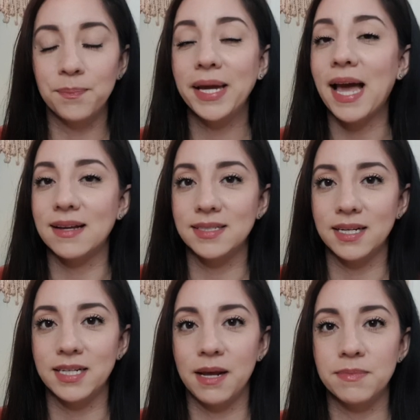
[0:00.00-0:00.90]
Big
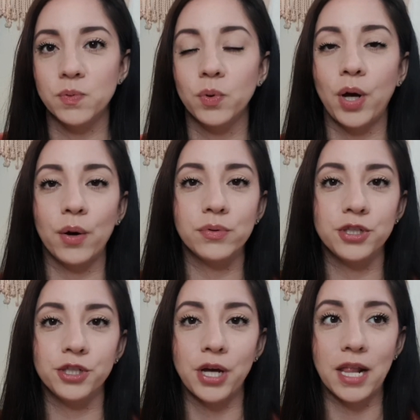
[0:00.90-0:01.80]
casting teams will go
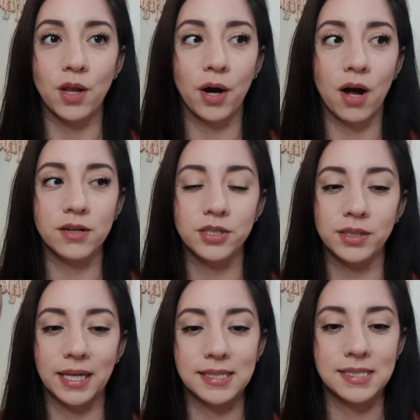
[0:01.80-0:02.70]
to and log on to,
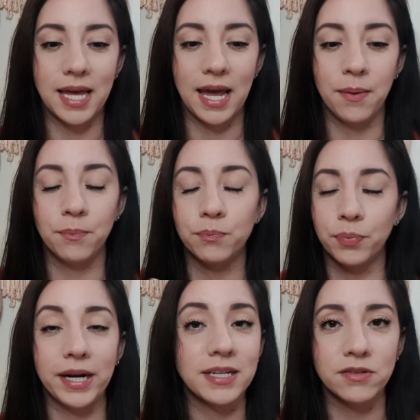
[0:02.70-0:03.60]
let's say, Breakdown